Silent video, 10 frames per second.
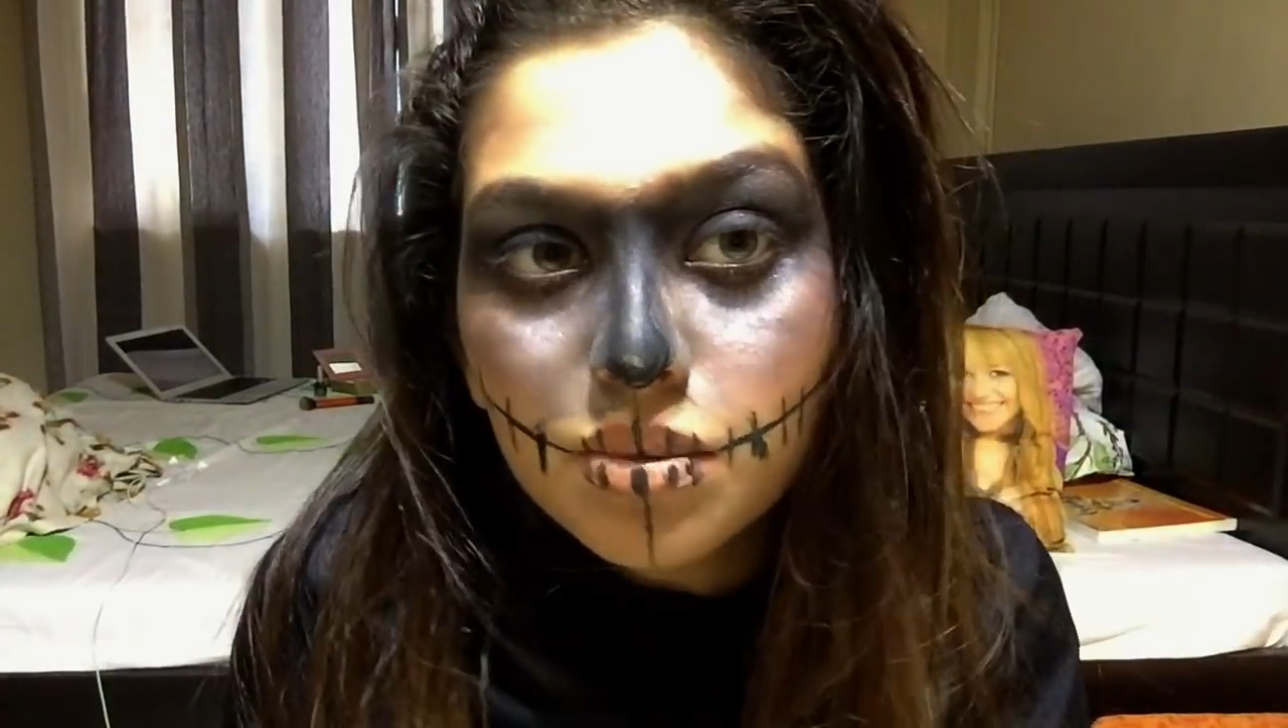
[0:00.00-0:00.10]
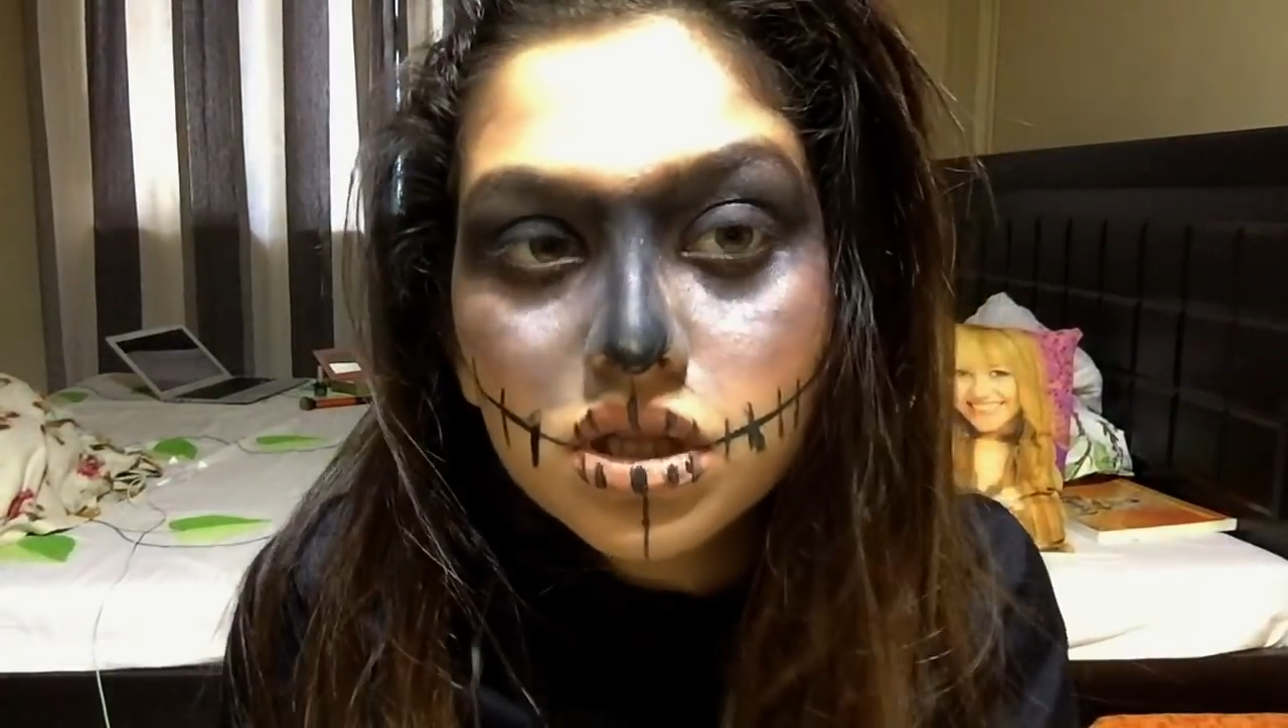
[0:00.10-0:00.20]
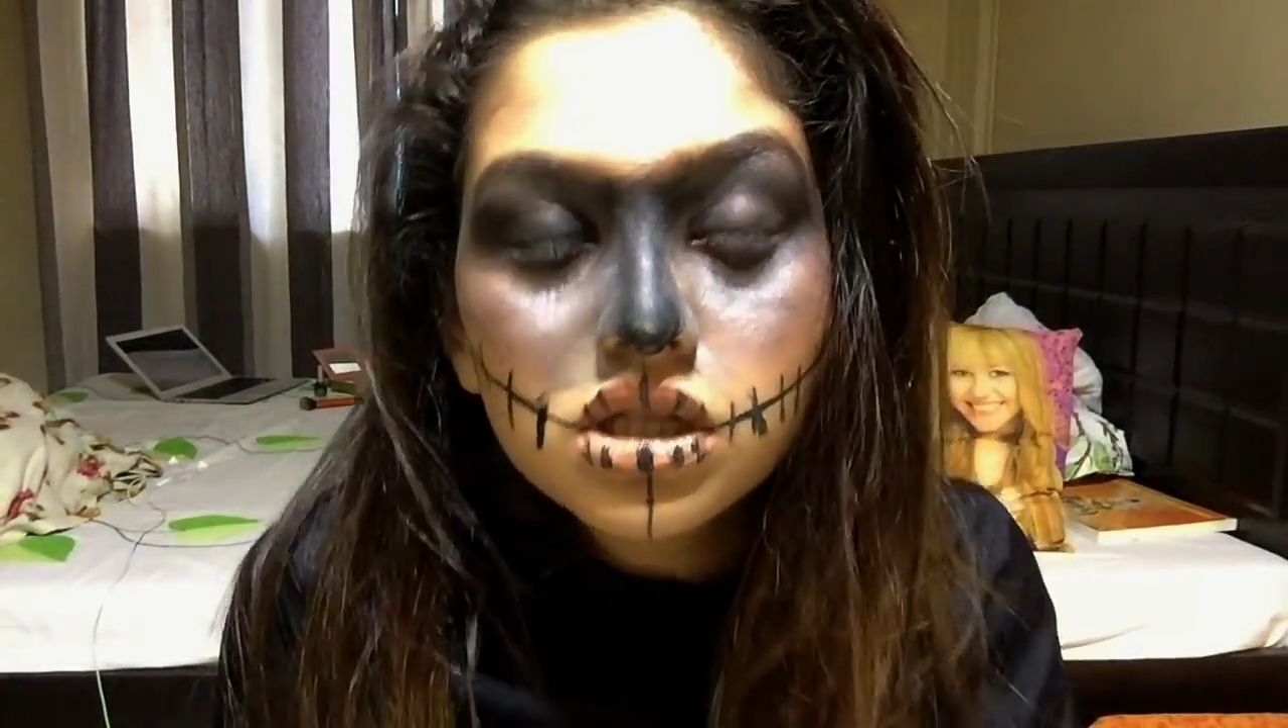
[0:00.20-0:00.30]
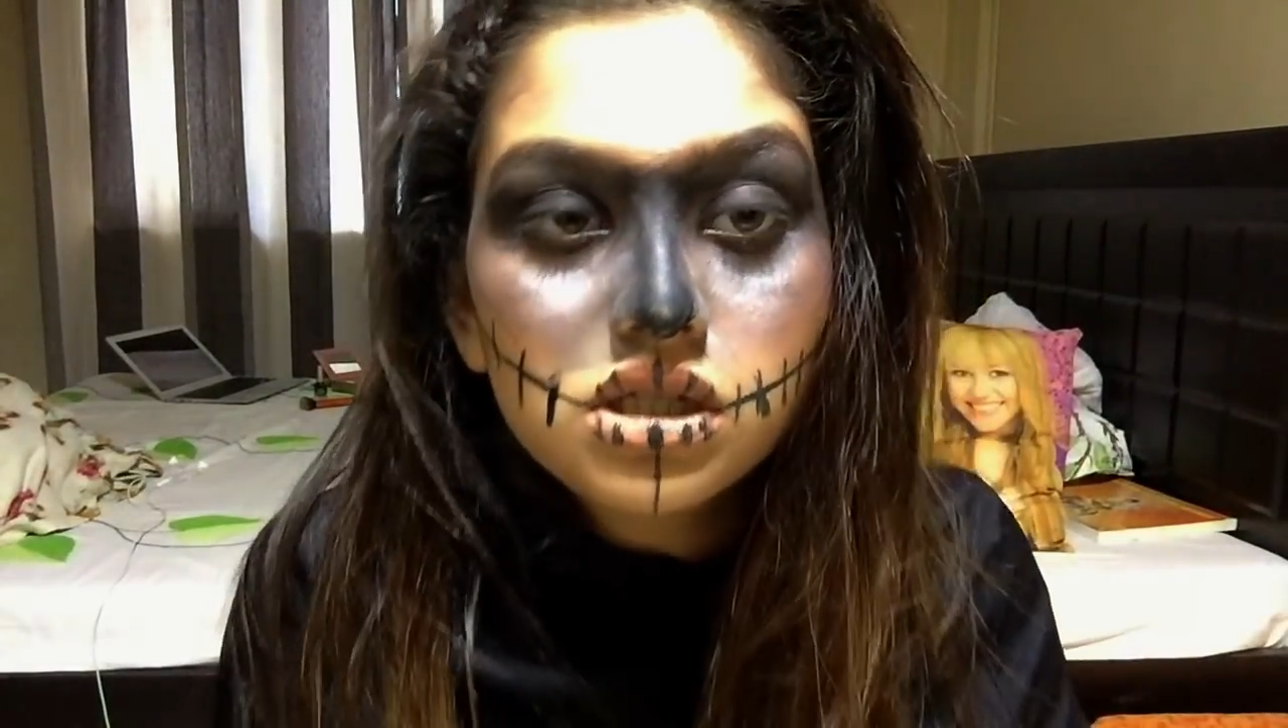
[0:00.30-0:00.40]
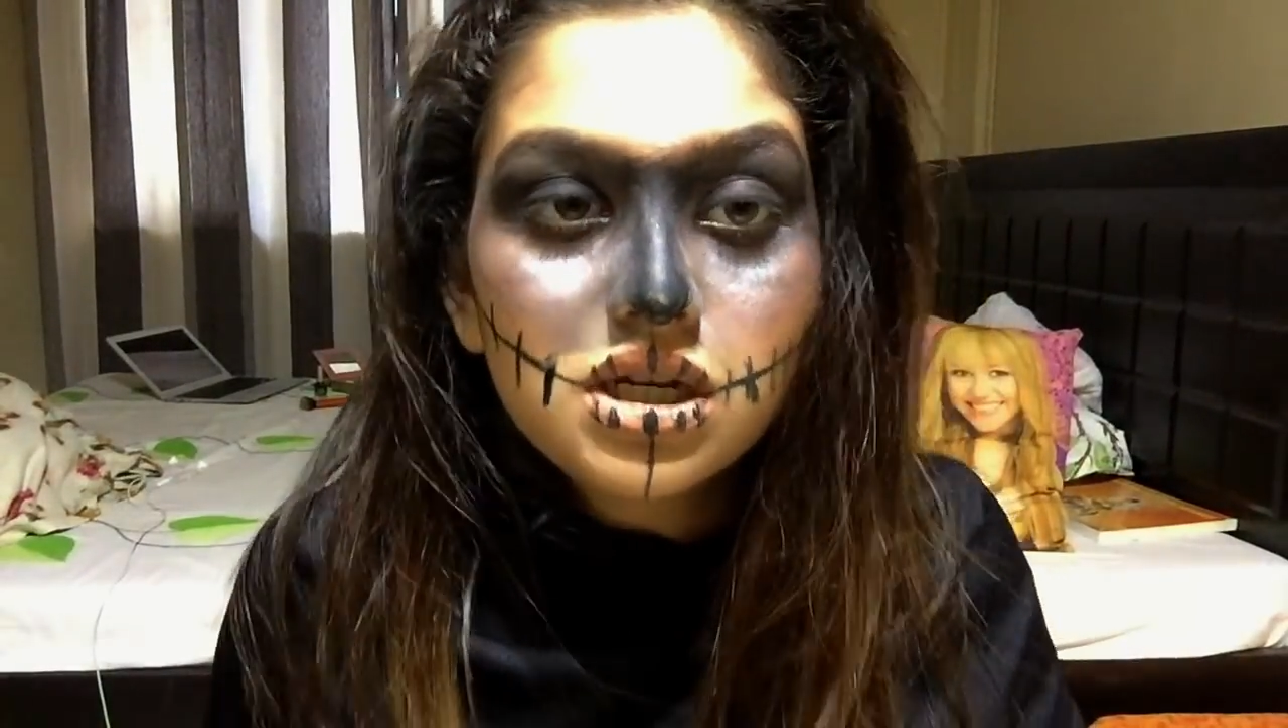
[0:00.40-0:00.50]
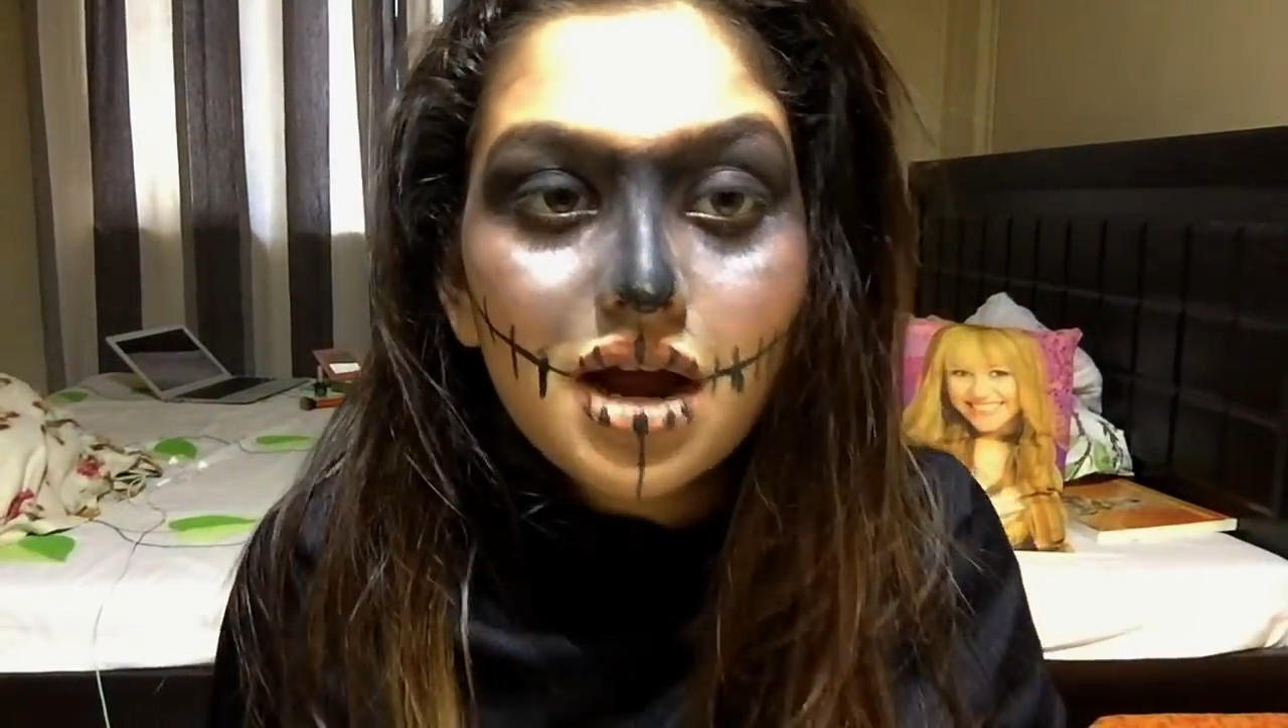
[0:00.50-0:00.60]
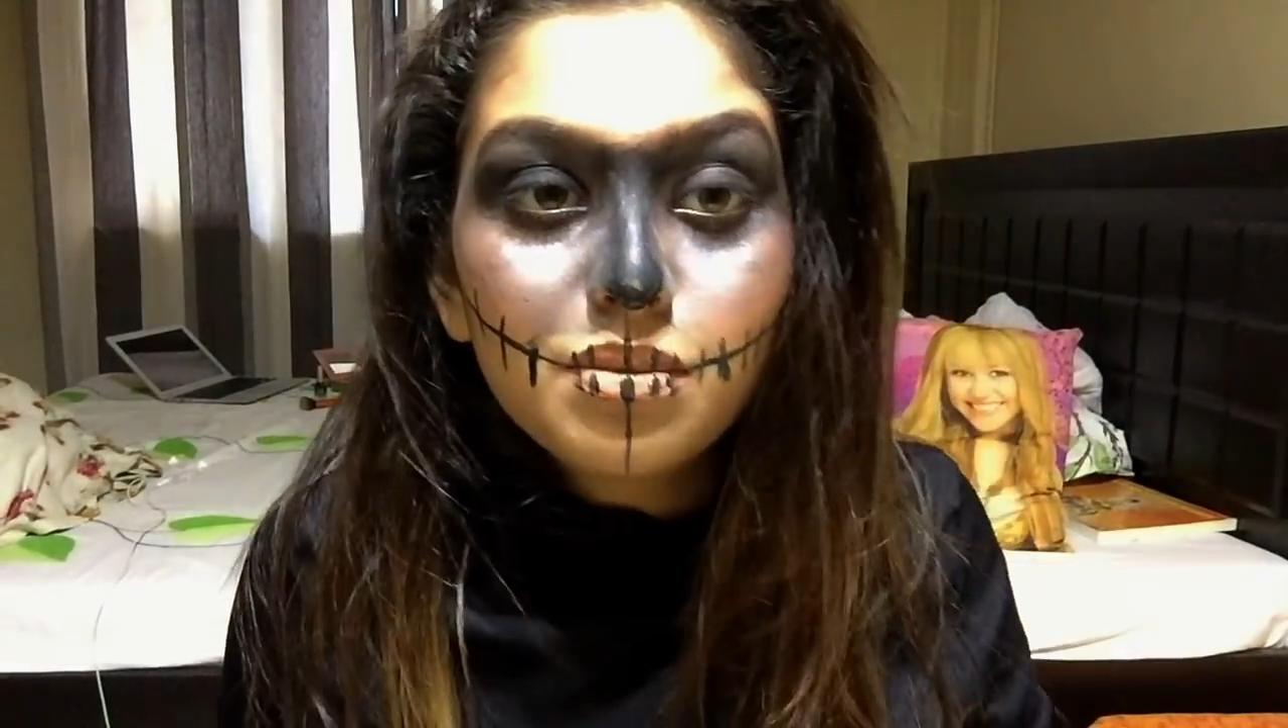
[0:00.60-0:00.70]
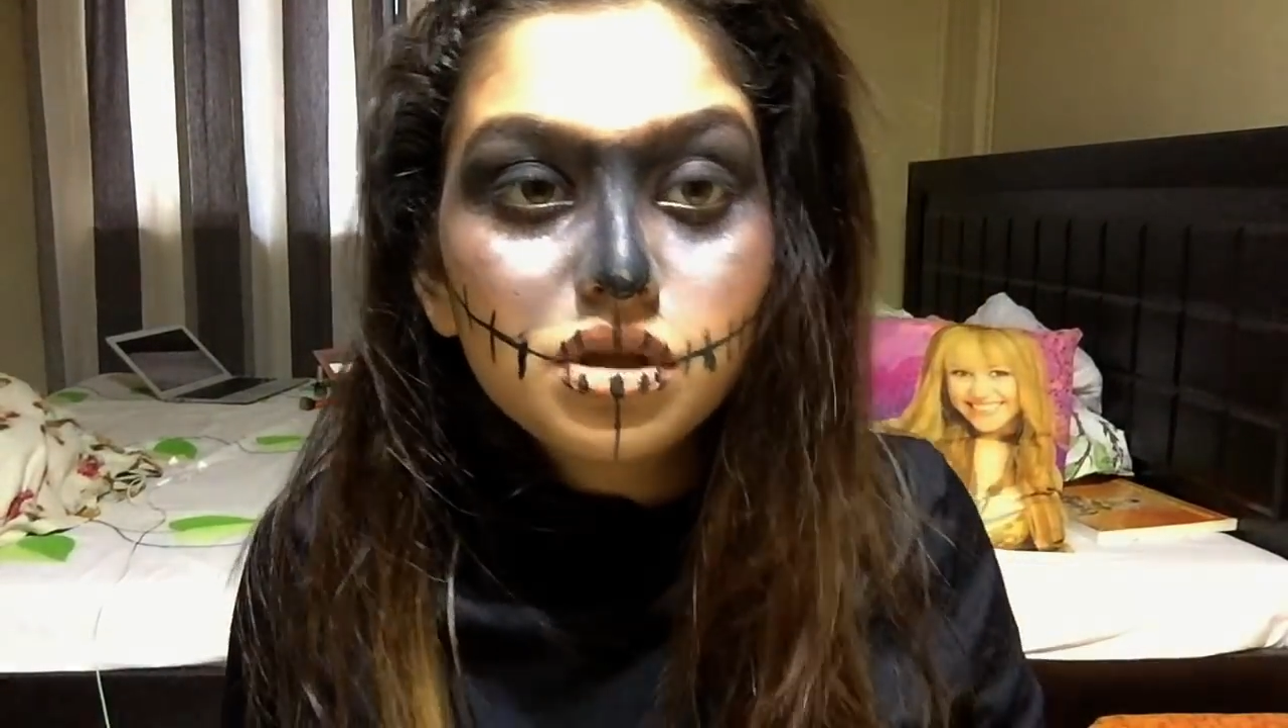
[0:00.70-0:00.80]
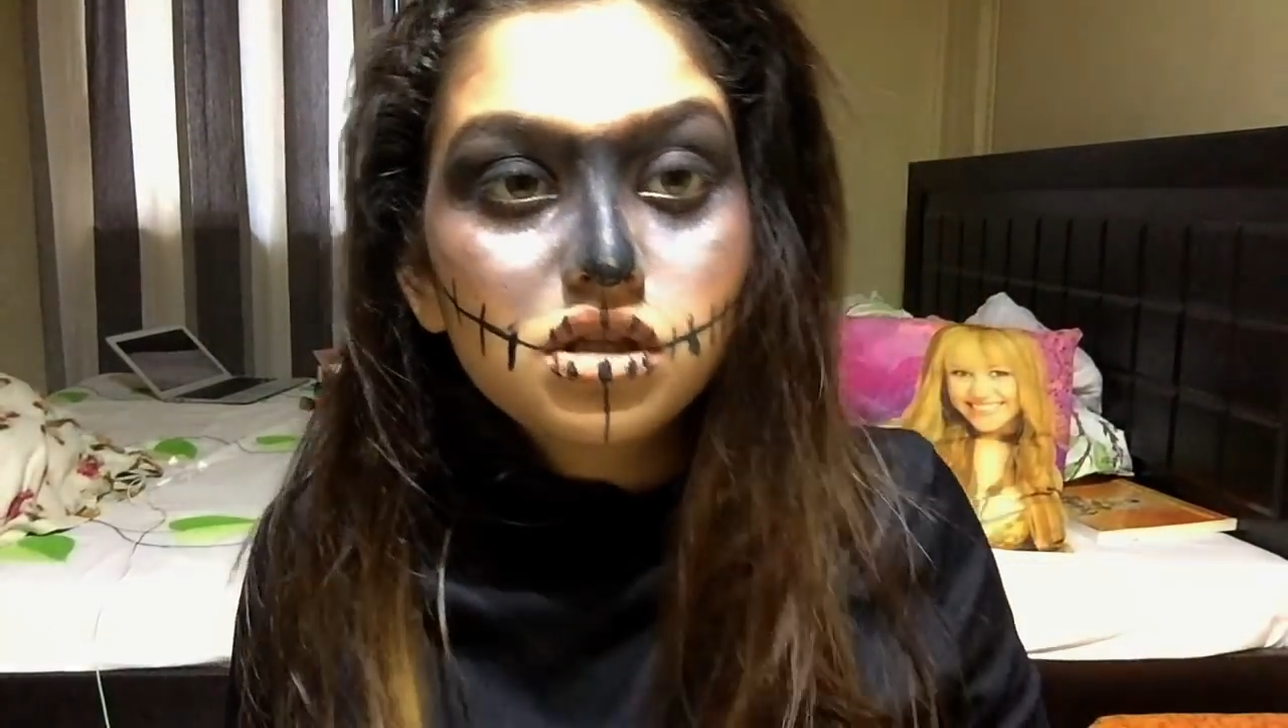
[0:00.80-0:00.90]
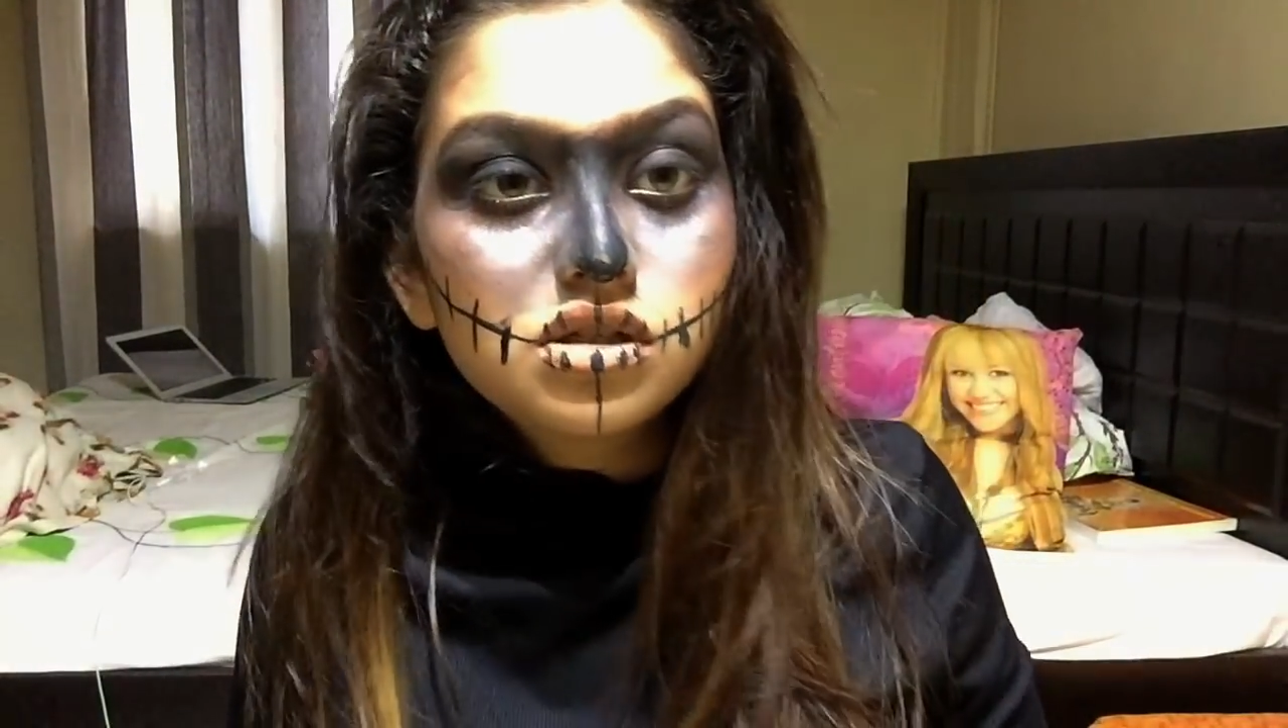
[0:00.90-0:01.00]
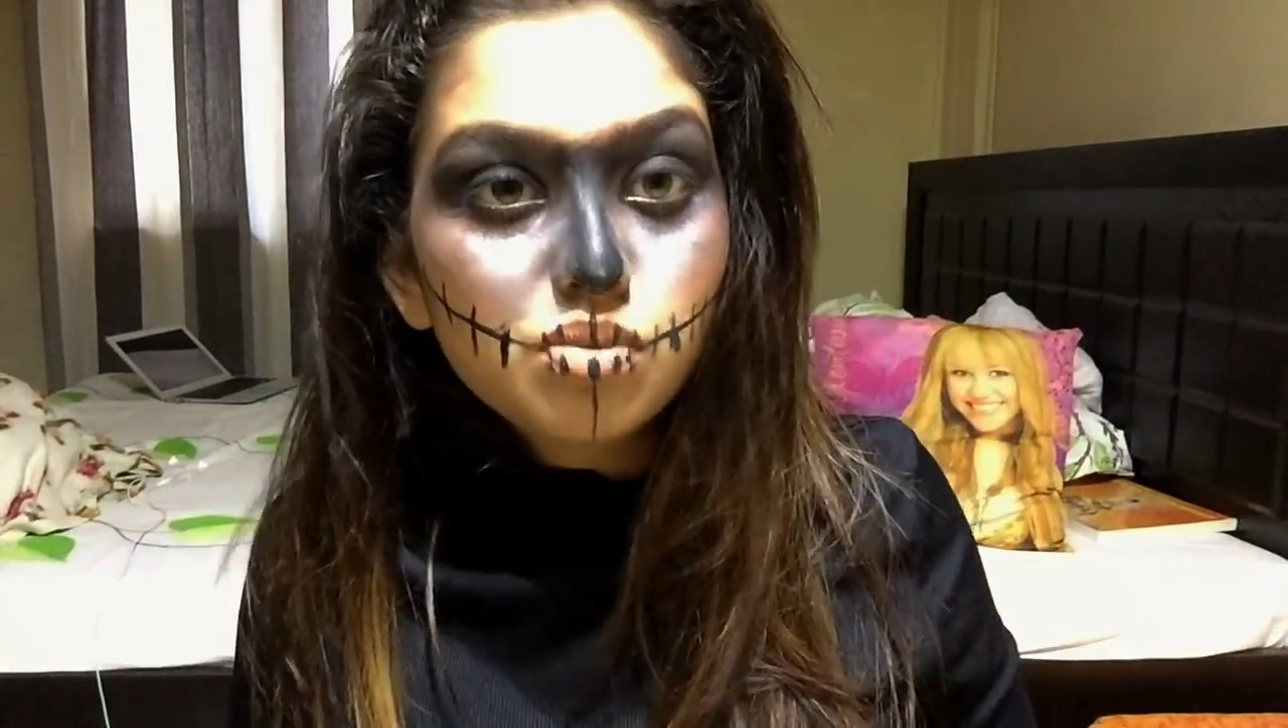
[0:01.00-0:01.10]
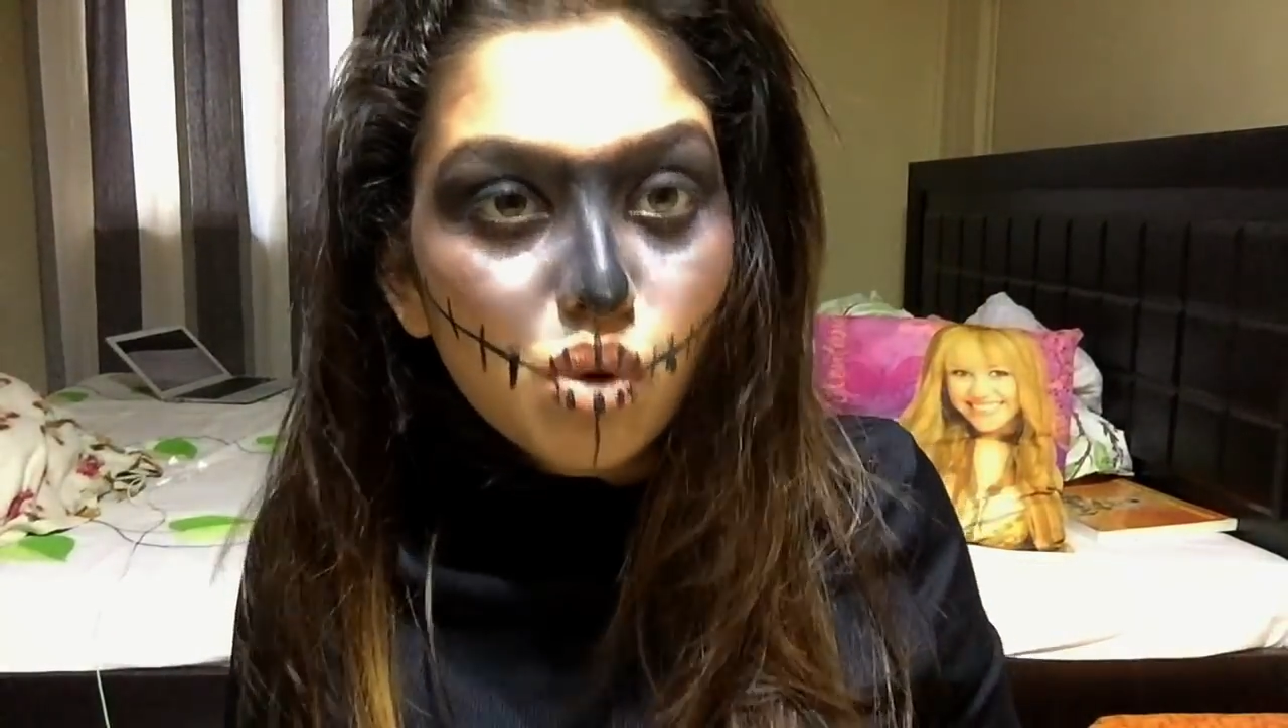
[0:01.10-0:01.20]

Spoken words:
in this